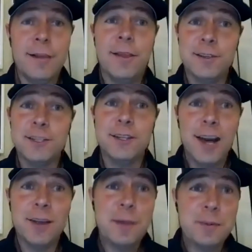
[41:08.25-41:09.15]
there's a
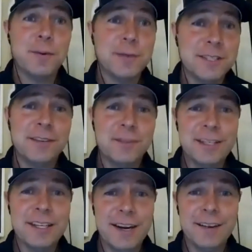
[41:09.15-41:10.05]
lot of people with
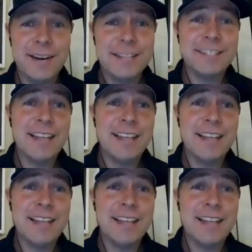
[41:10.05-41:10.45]
self-directed IRAs